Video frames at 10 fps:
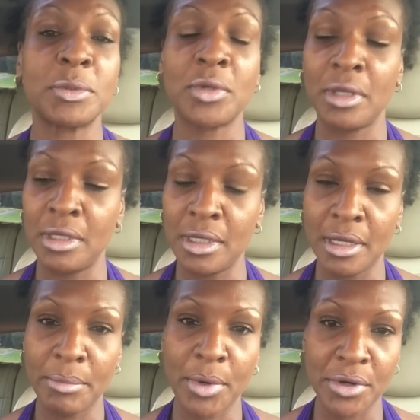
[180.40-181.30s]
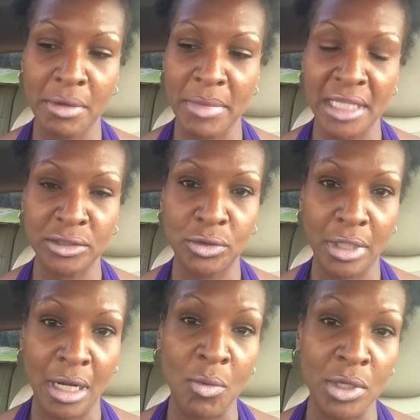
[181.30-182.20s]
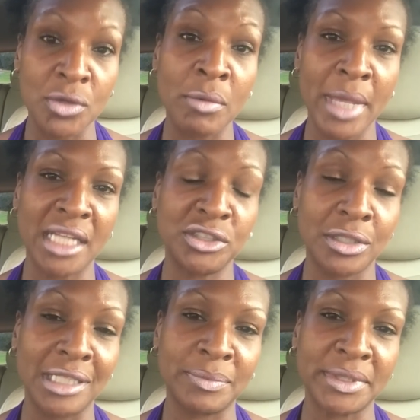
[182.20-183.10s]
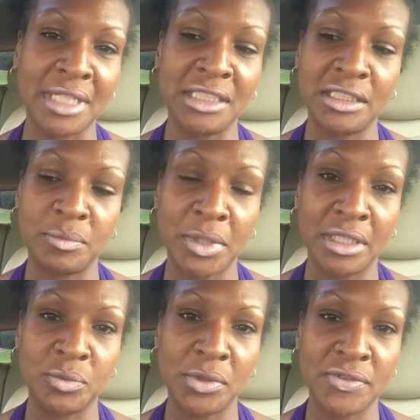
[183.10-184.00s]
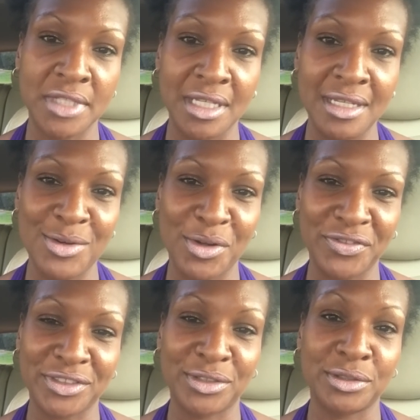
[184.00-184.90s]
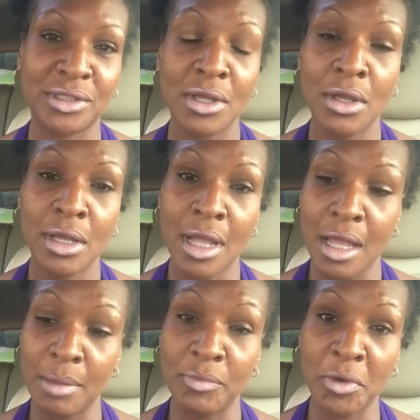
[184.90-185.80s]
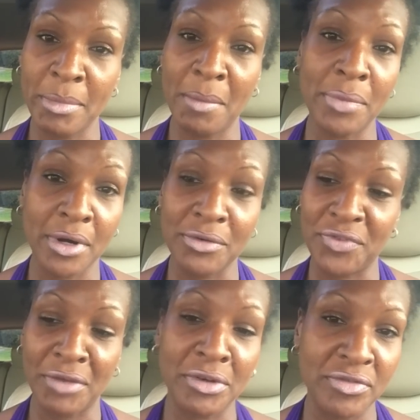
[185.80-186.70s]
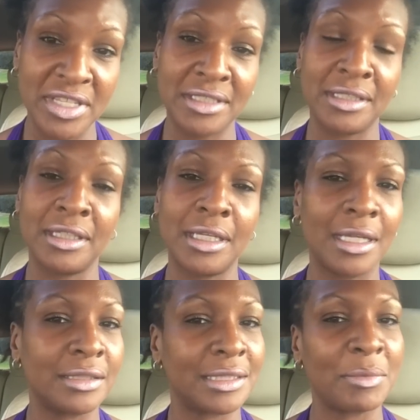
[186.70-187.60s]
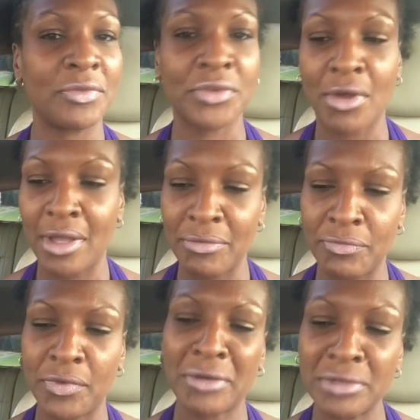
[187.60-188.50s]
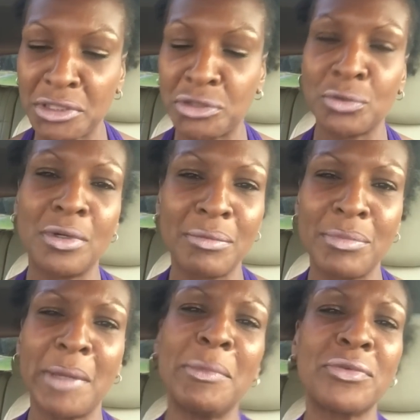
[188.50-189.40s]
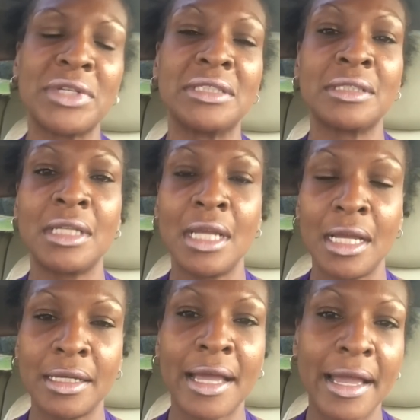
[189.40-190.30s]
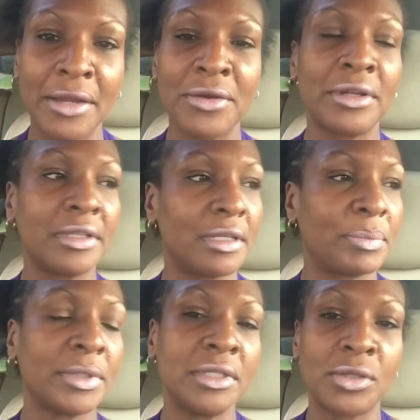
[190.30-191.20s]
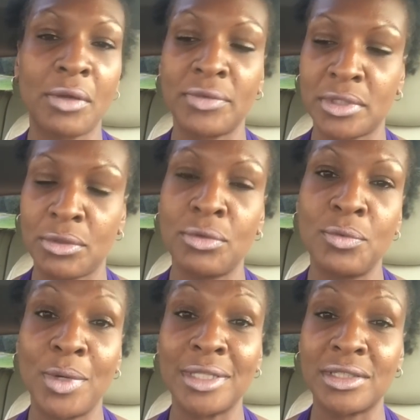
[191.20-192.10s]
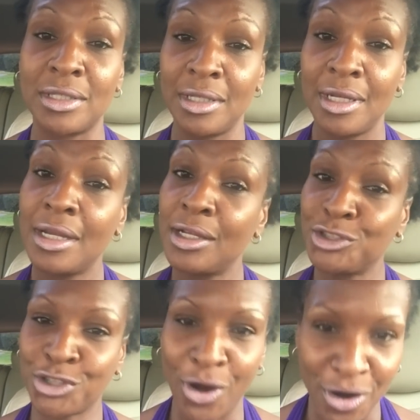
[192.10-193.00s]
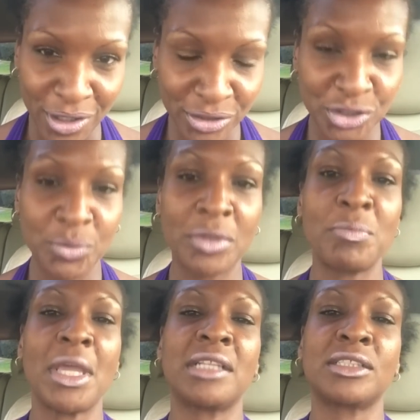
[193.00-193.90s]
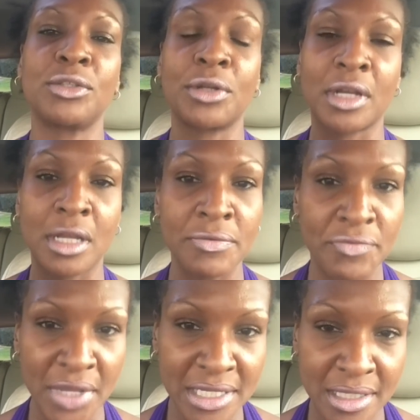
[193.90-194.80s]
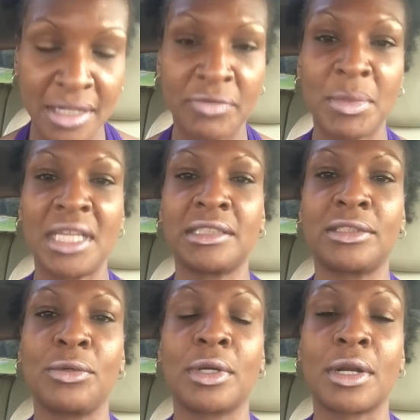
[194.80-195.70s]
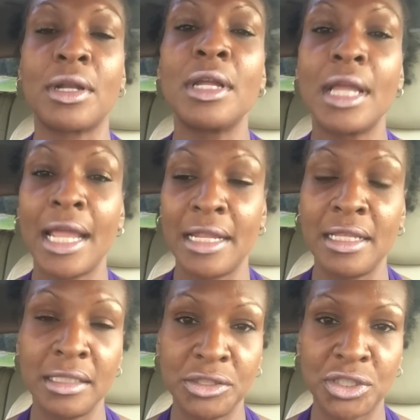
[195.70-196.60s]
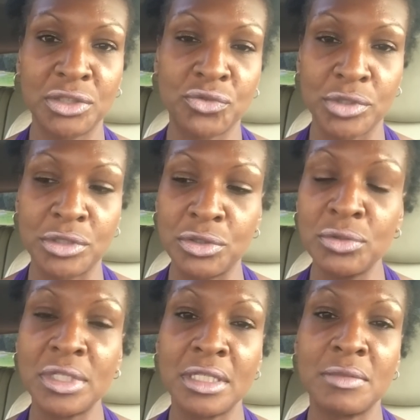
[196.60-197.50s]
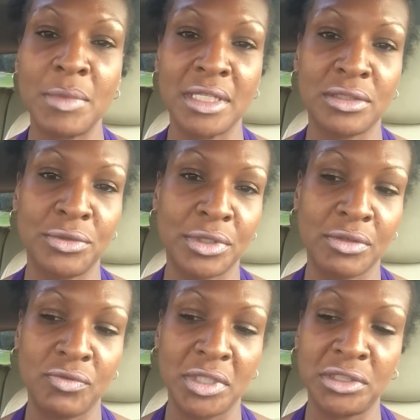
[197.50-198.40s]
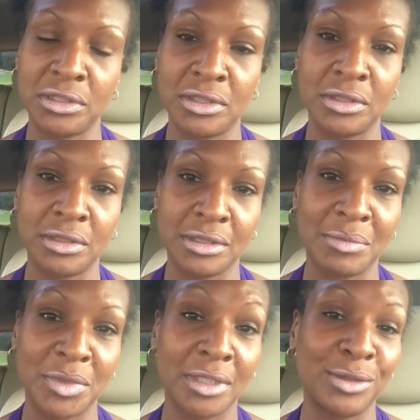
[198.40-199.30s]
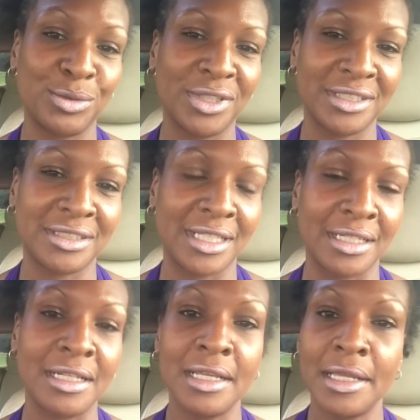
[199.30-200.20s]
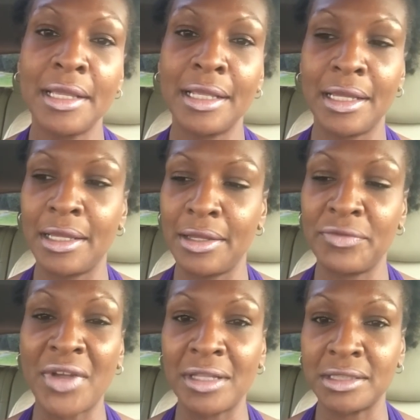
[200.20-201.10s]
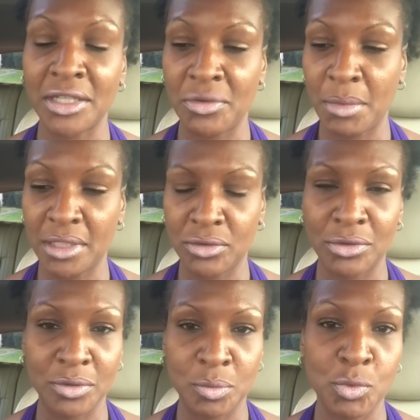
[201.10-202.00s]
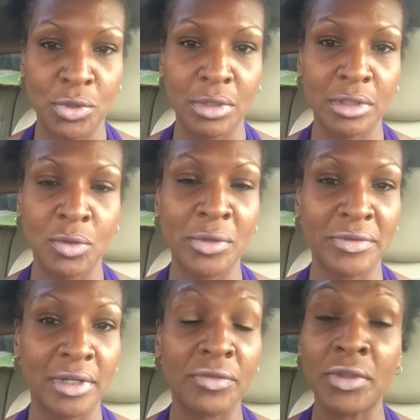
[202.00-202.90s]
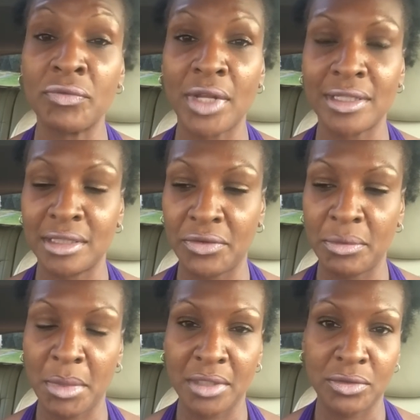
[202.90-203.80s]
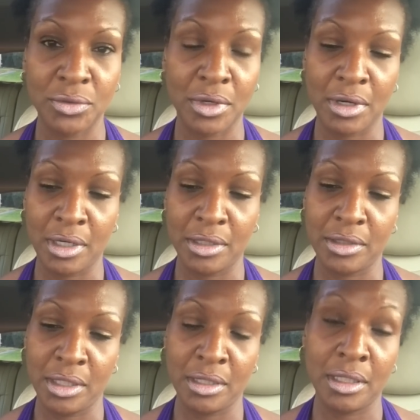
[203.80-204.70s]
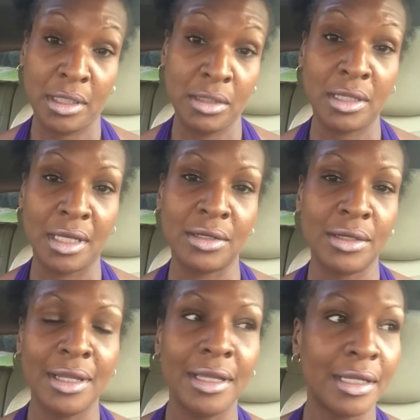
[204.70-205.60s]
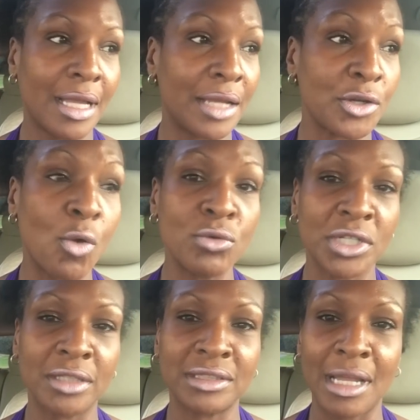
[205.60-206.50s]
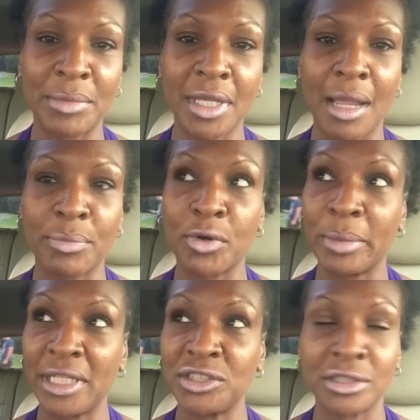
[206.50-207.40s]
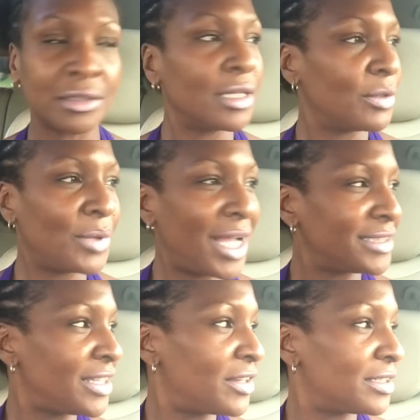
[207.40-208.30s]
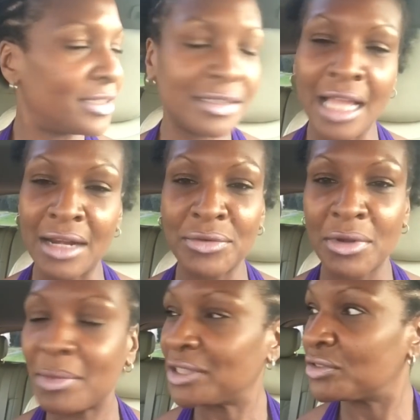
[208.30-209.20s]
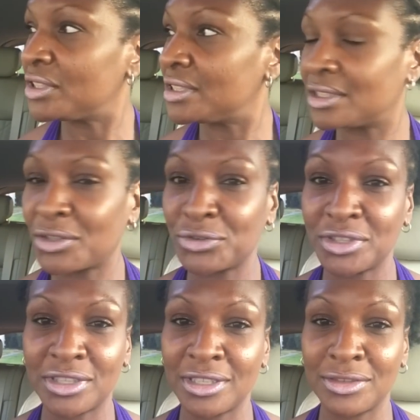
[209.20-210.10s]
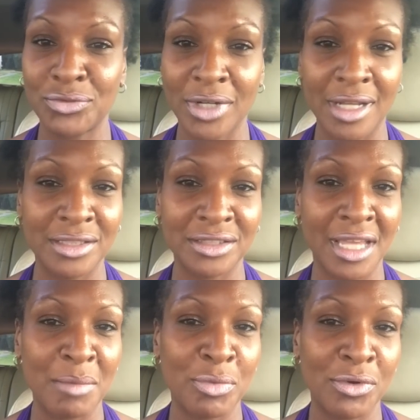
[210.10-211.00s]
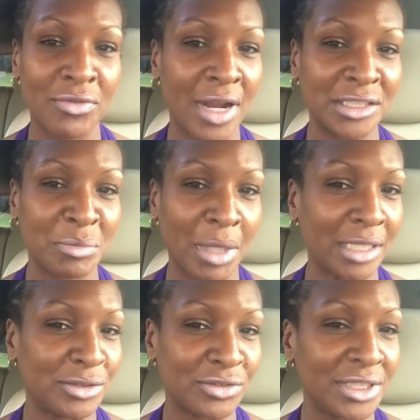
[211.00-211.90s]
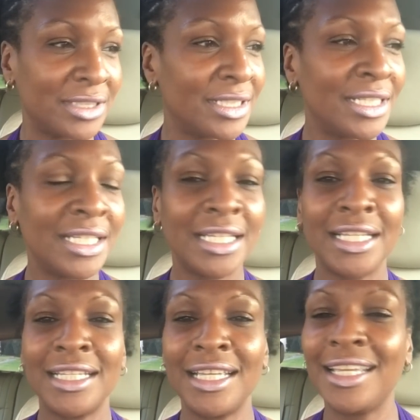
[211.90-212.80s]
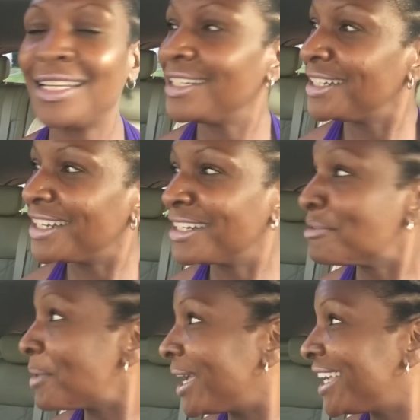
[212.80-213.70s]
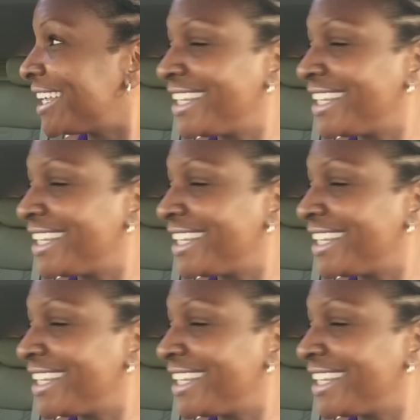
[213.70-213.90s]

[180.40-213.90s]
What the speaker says: between murder and manslaughter, and I want you to manage your expectations because we've seen officers, remember very recently, and some of y'all have very short memories, Akai Gurley, the police officer who was charged with manslaughter, convicted of manslaughter, and then the judge reduced his manslaughter conviction to something a little less than voluntary manslaughter, is more the equivalent of involuntary manslaughter, and he then got no jail time. He got probation. Why is that? I don't know. My street just turned into the ride your skateboard, ride your bike street. Anyway.